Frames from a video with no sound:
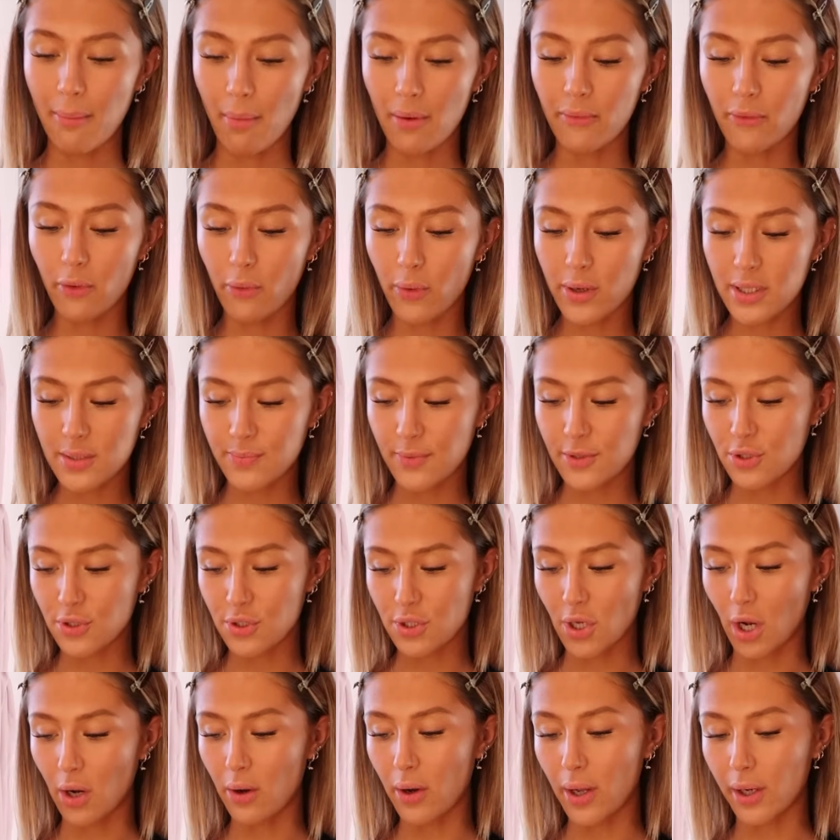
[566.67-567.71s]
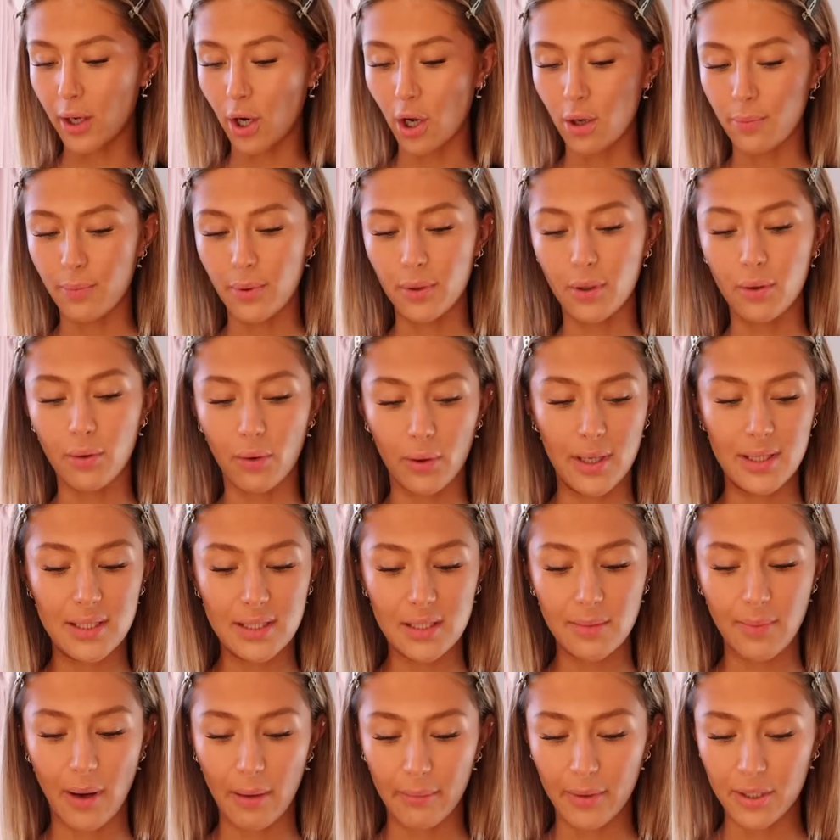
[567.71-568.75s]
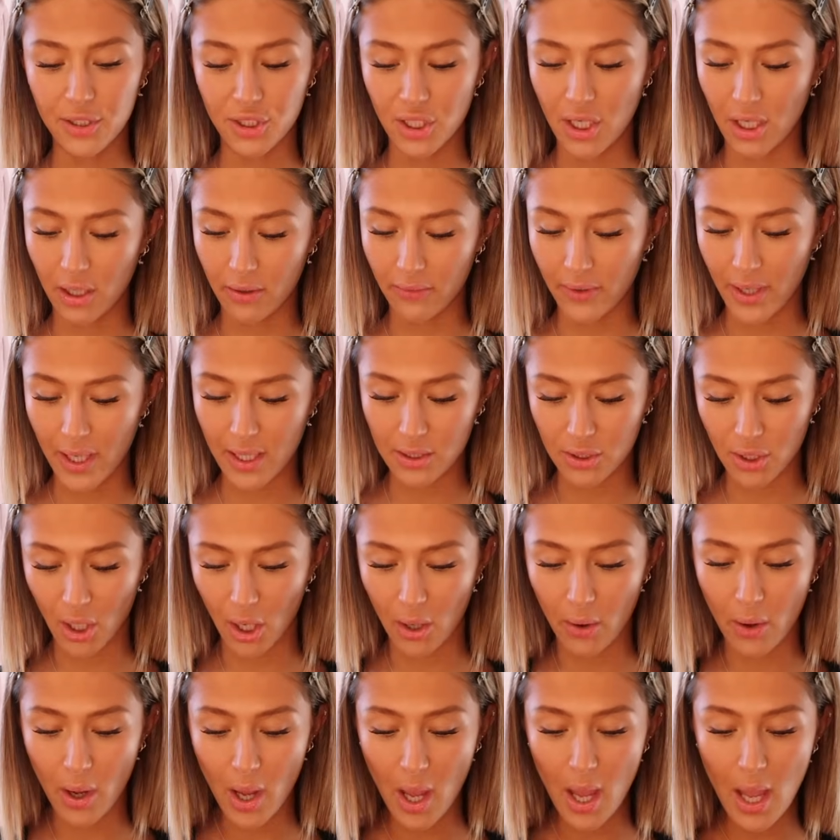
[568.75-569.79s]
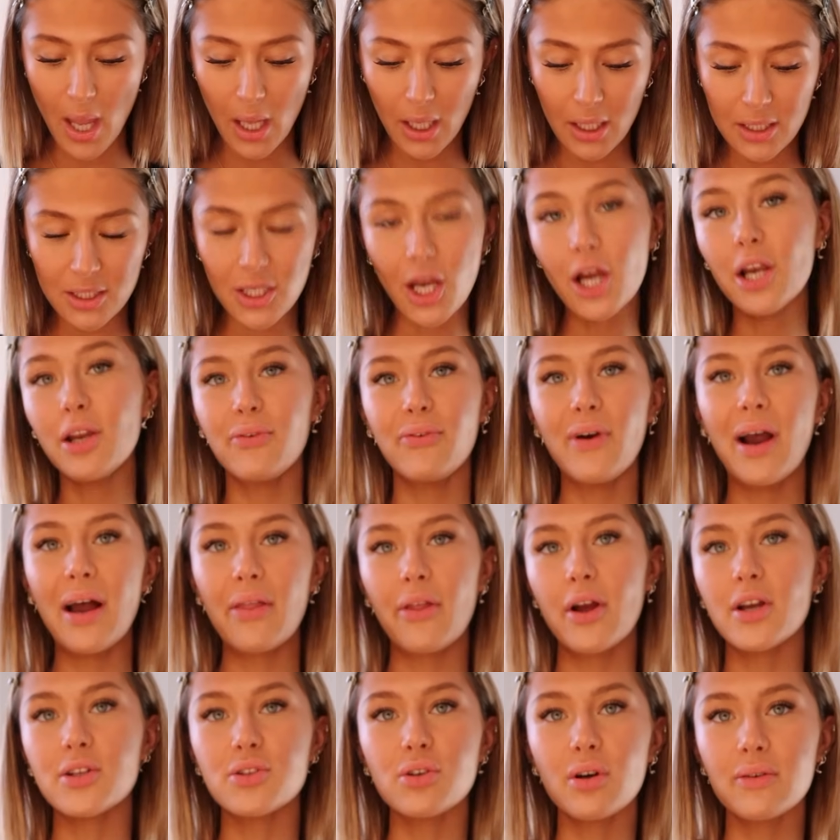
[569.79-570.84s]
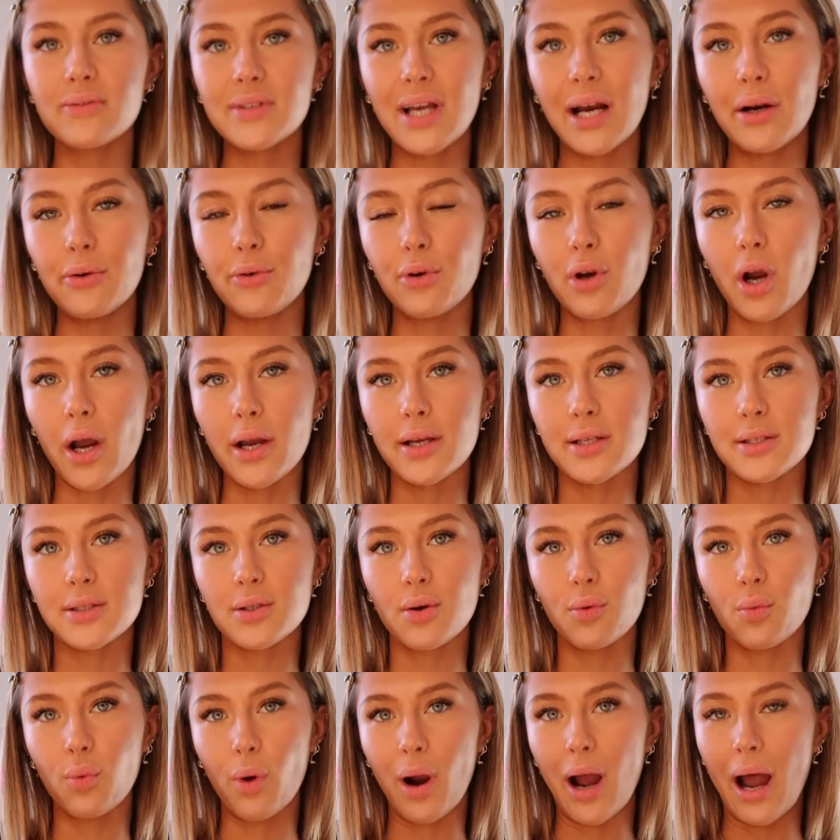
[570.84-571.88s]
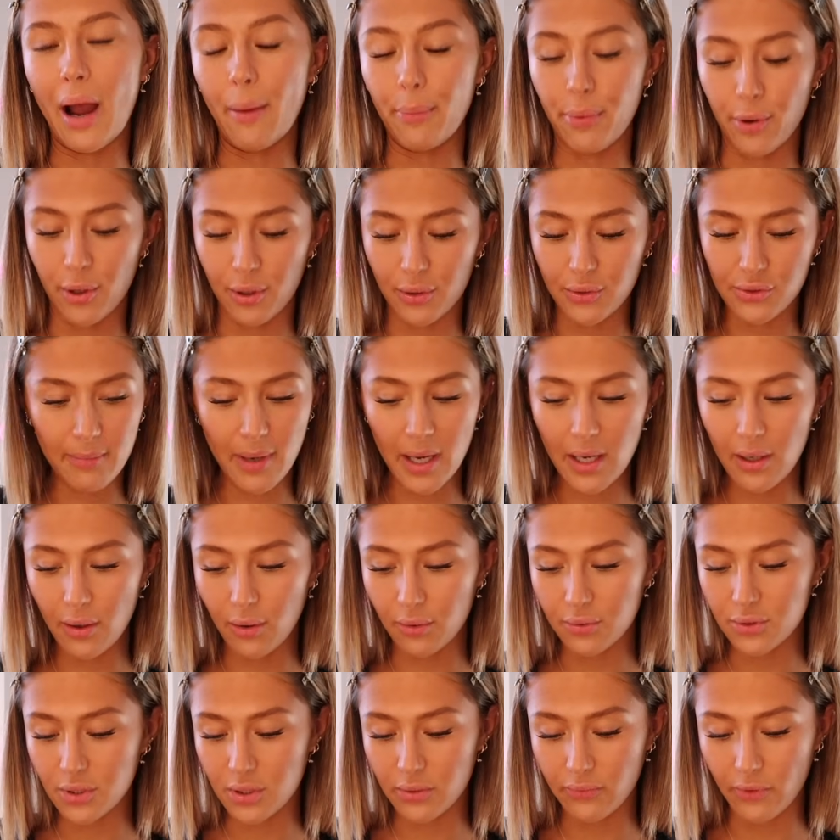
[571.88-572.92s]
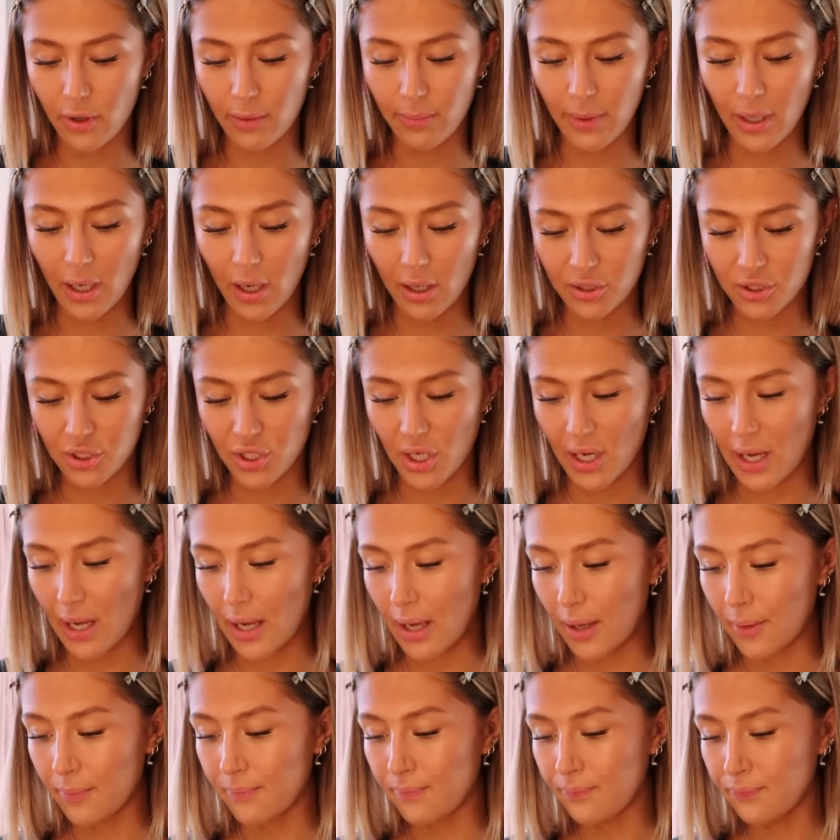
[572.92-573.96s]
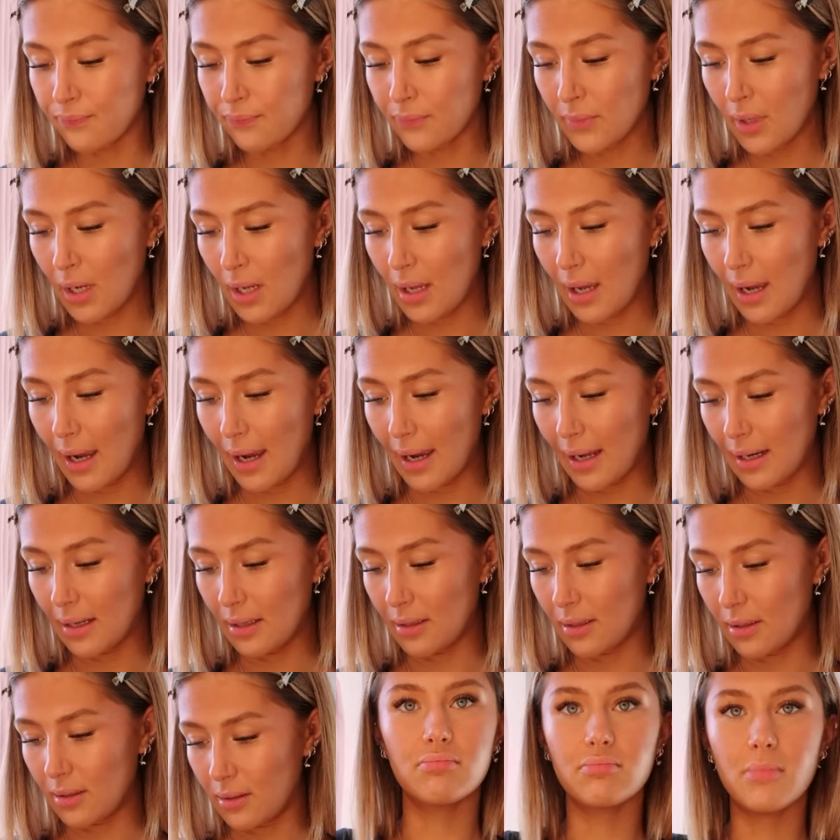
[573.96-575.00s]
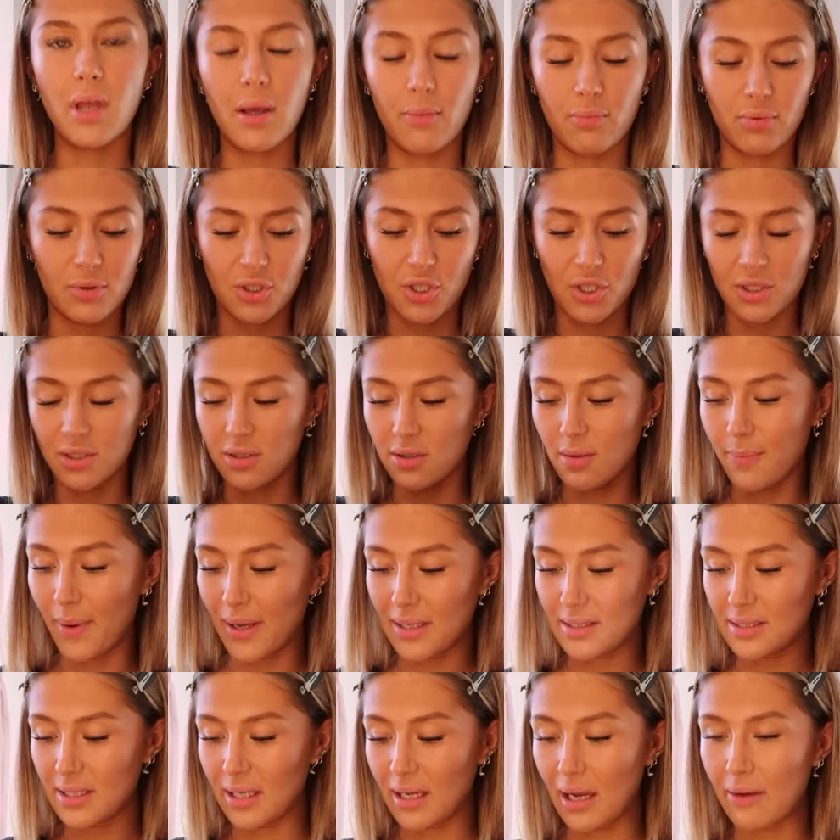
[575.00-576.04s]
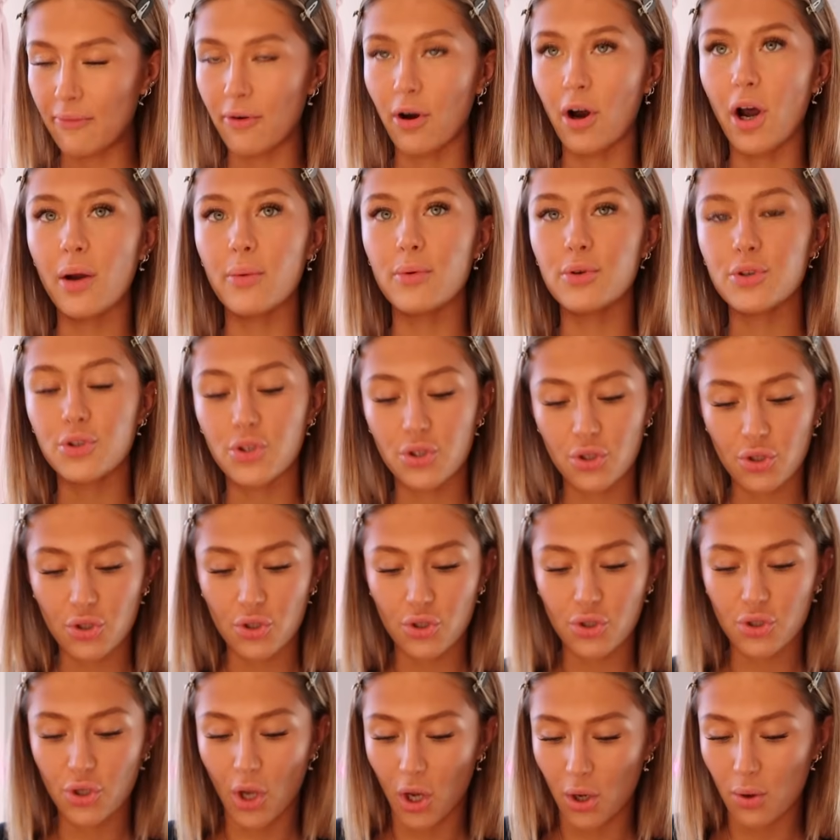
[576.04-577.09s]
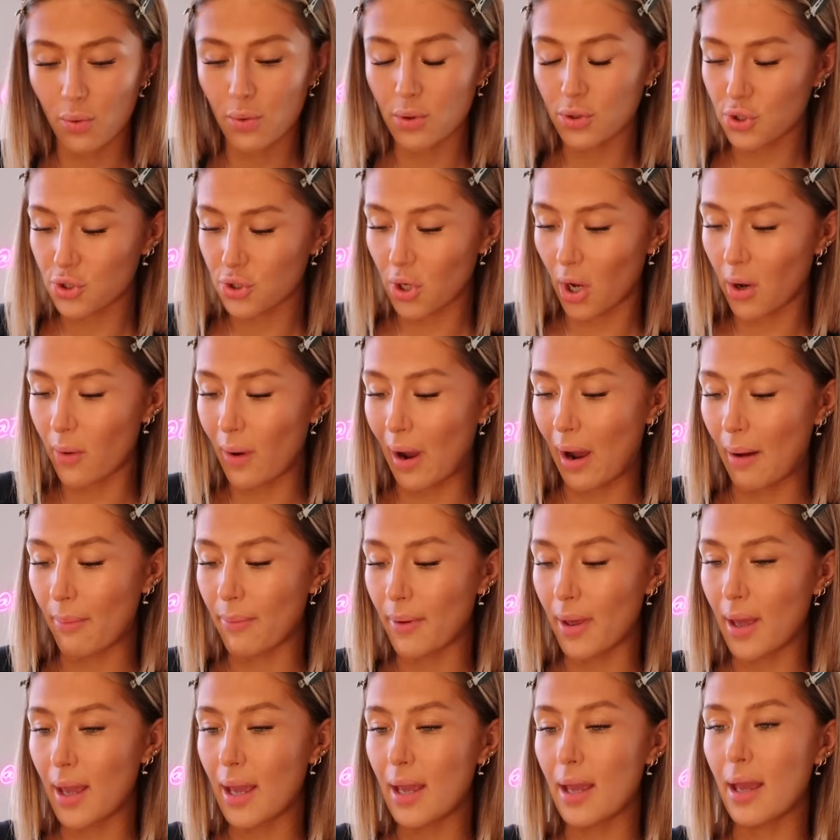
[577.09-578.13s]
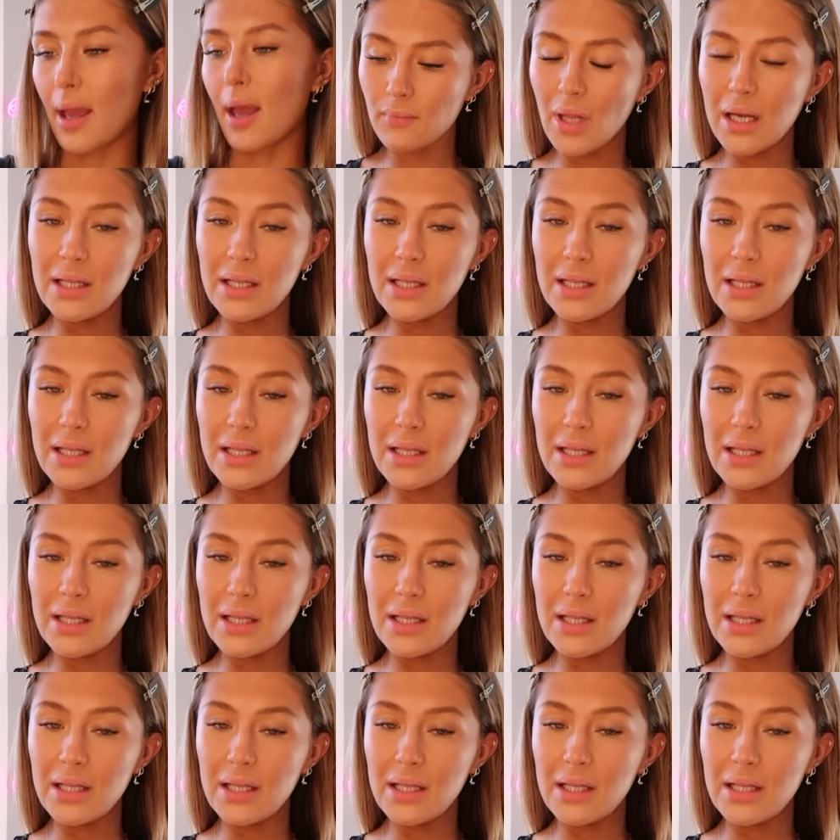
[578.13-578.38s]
I've always been so like open and honest about my cheer career, so it's only fair that I sort of tell you guys what happened. I made it on Ruby last year, and it was just the best thing ever. I was so happy.